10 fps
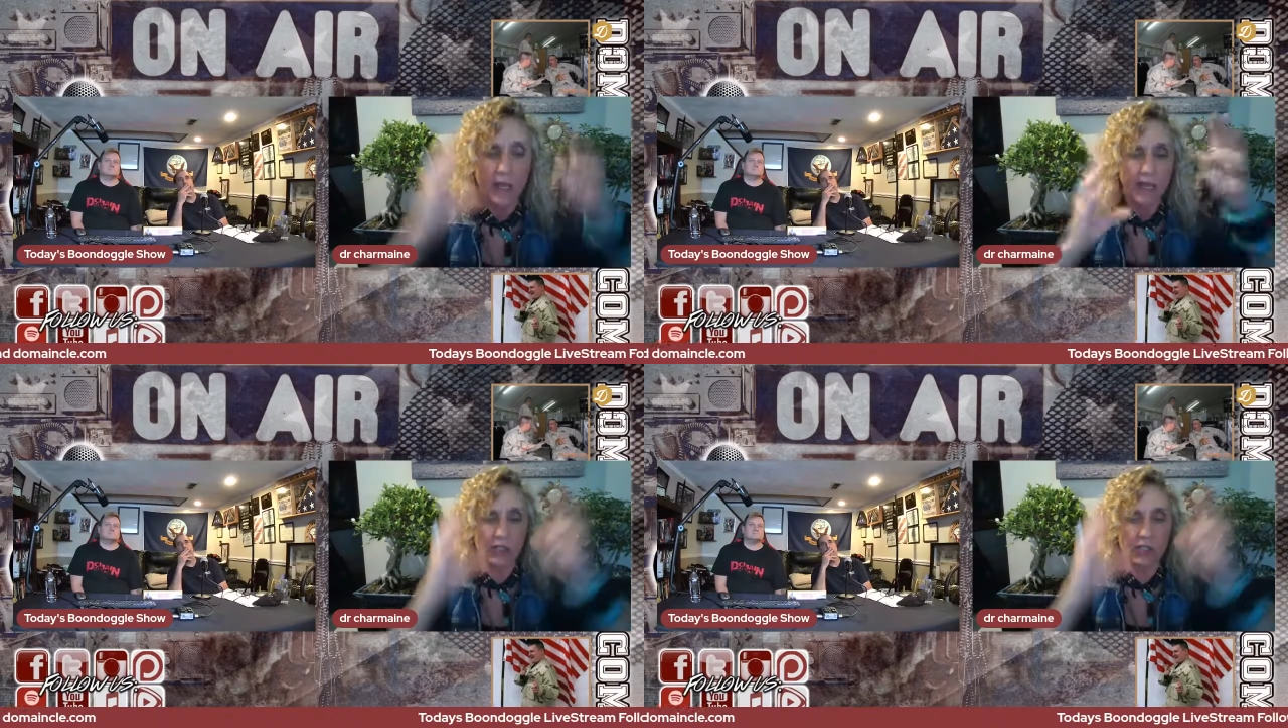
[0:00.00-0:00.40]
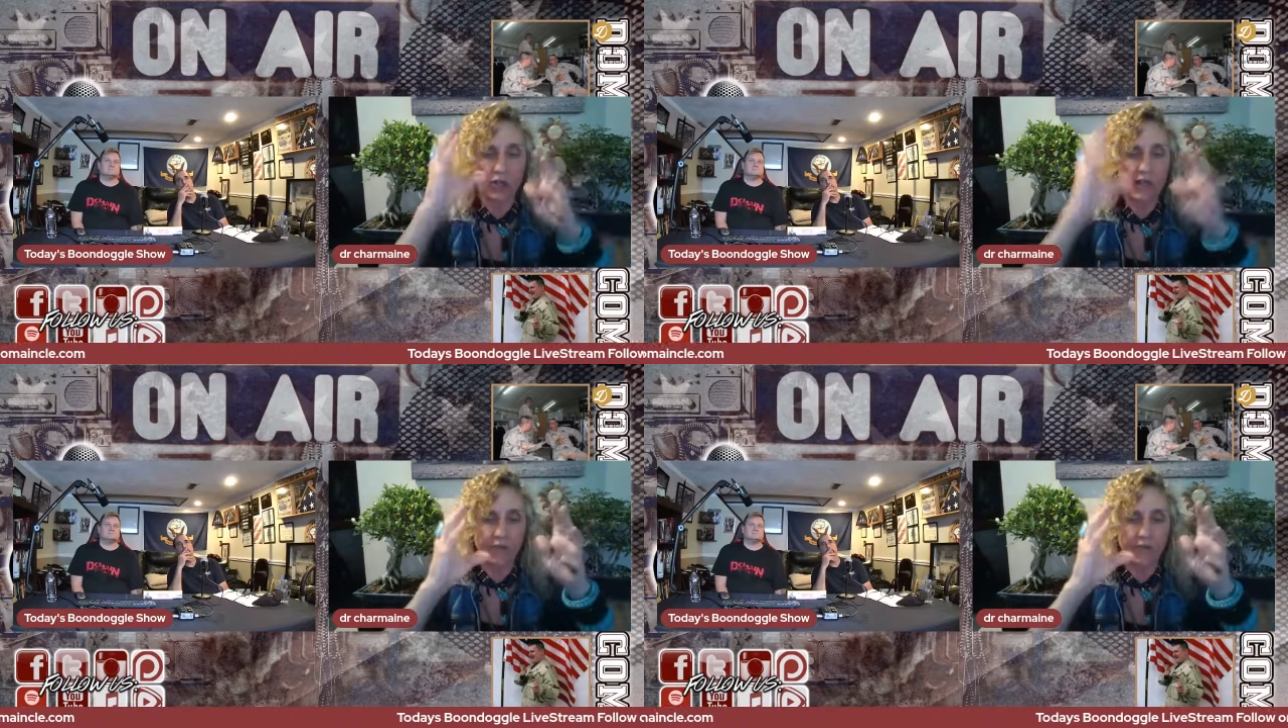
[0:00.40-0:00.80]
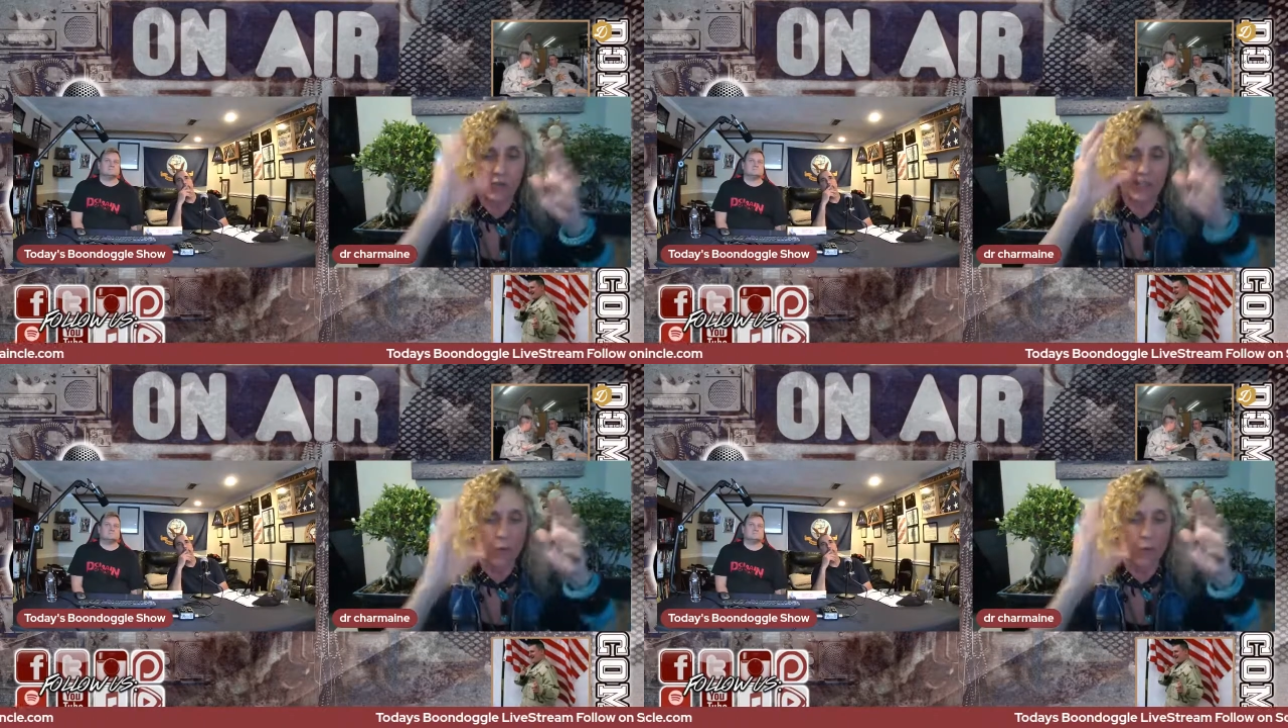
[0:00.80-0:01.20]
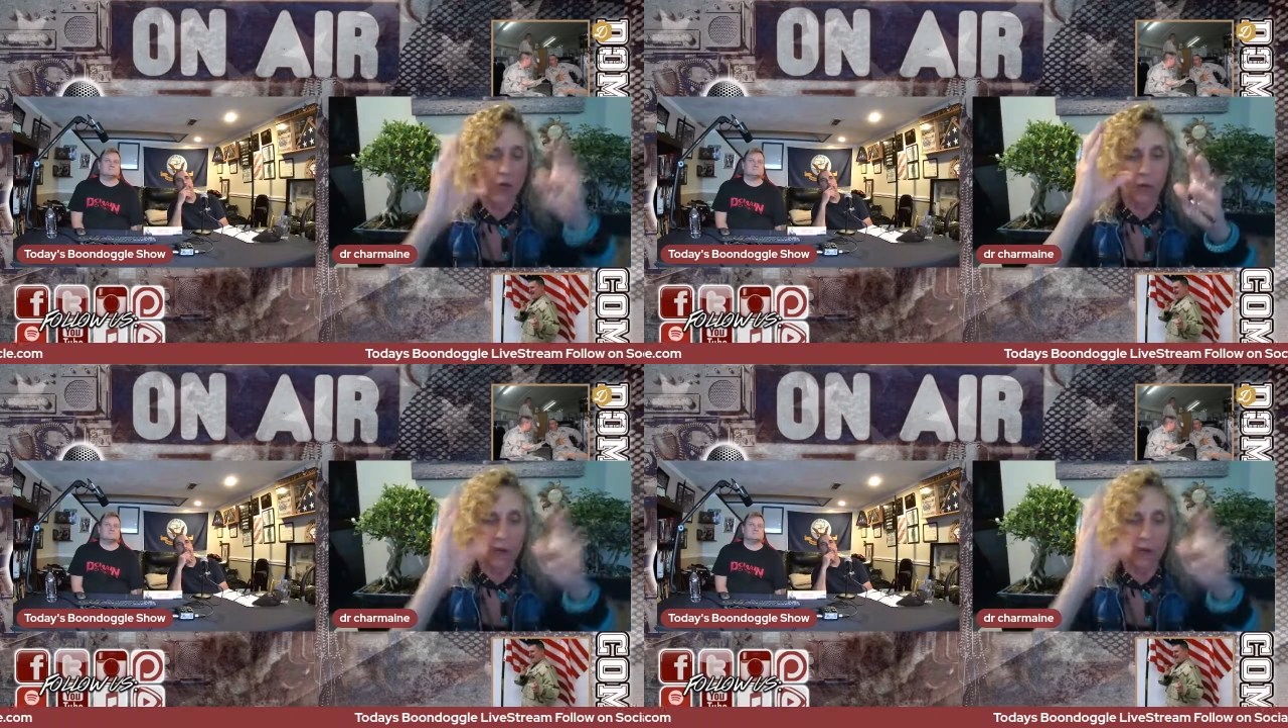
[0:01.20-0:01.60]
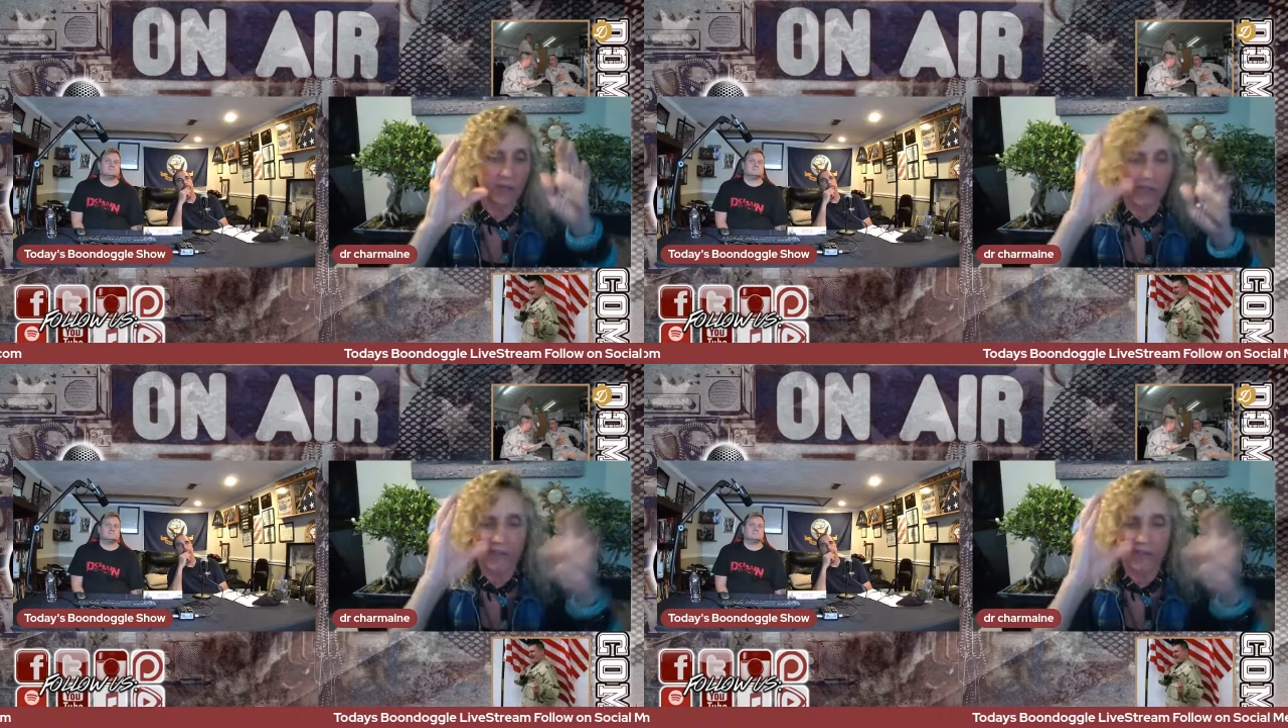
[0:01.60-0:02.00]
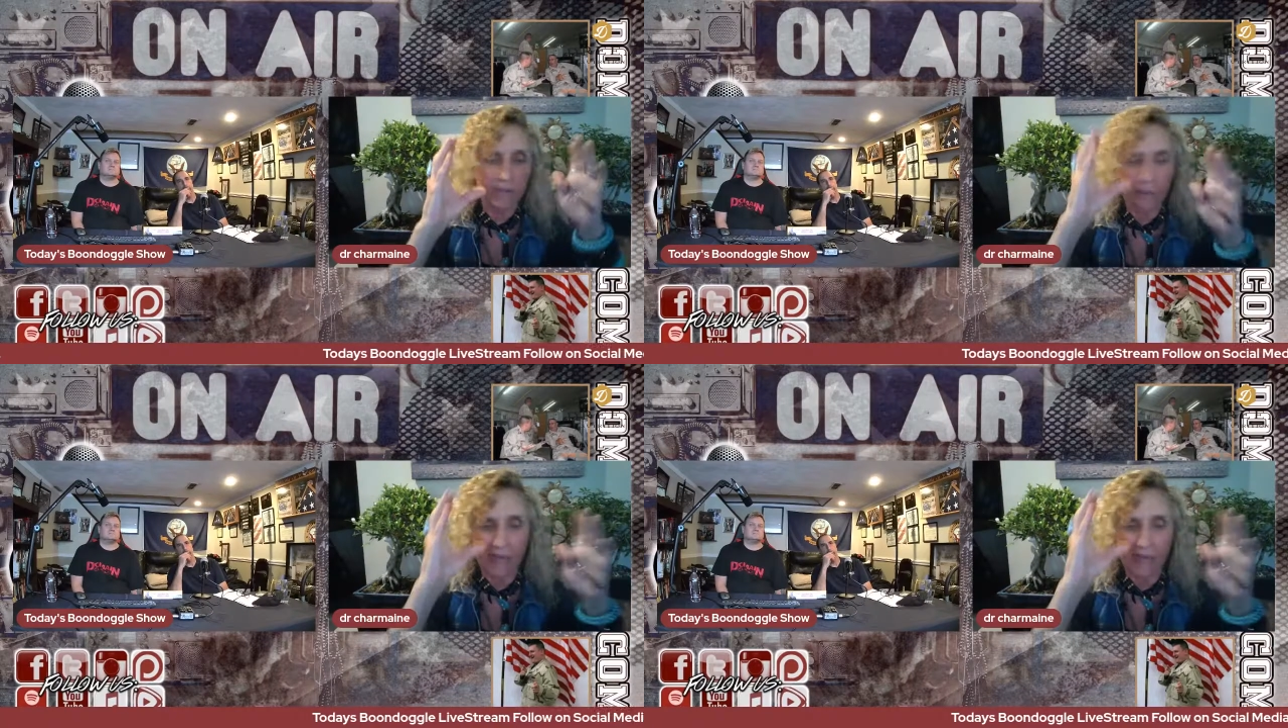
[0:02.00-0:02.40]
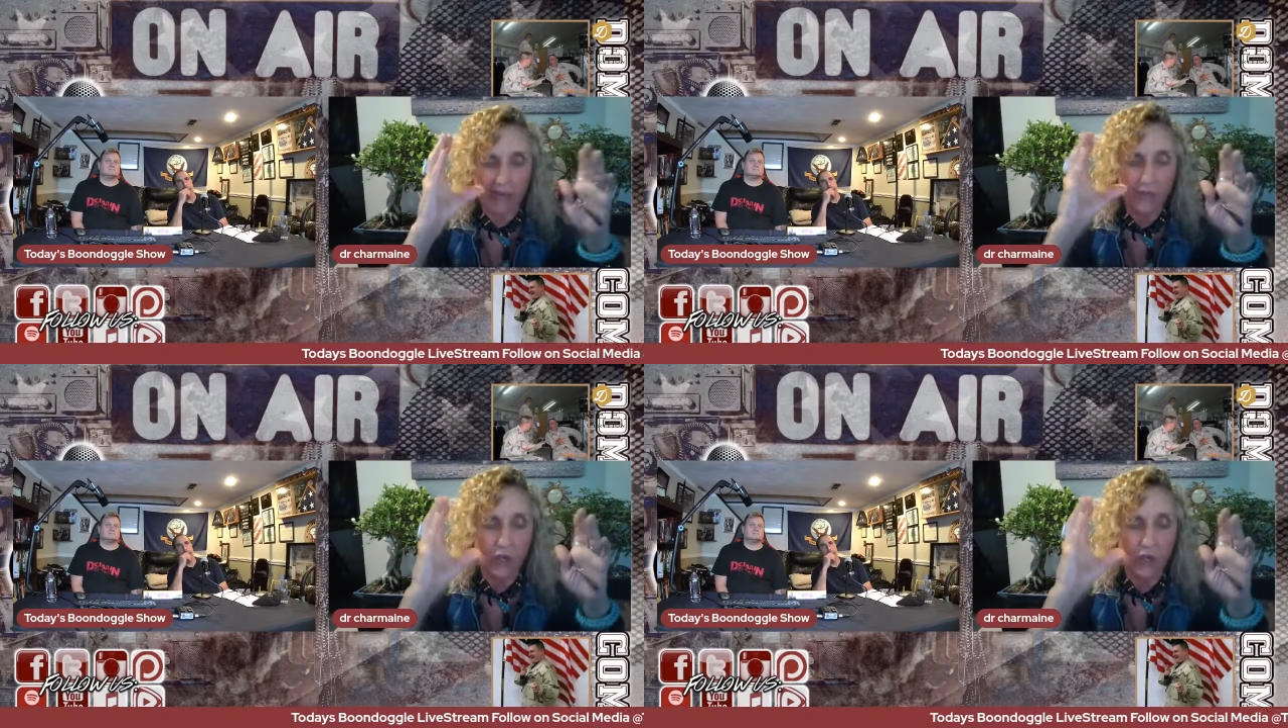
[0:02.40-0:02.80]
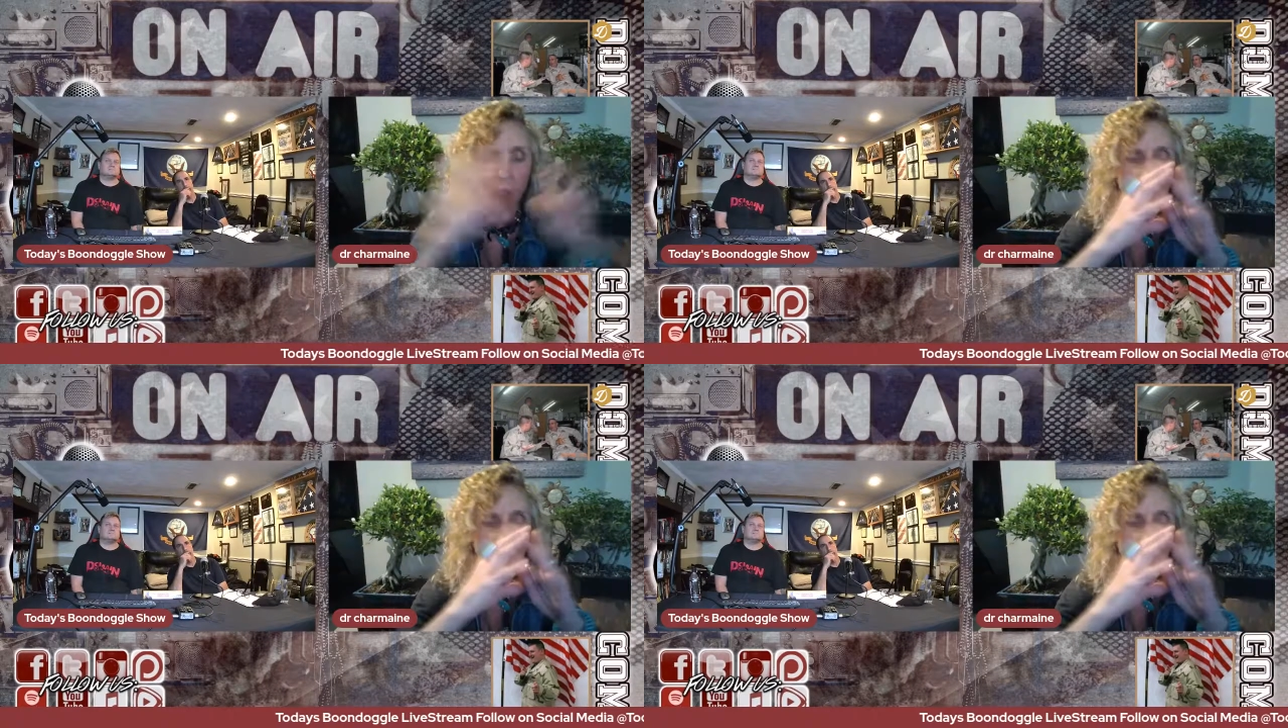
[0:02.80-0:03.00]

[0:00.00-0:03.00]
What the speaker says: It's looking for somewhere around a 7 pH,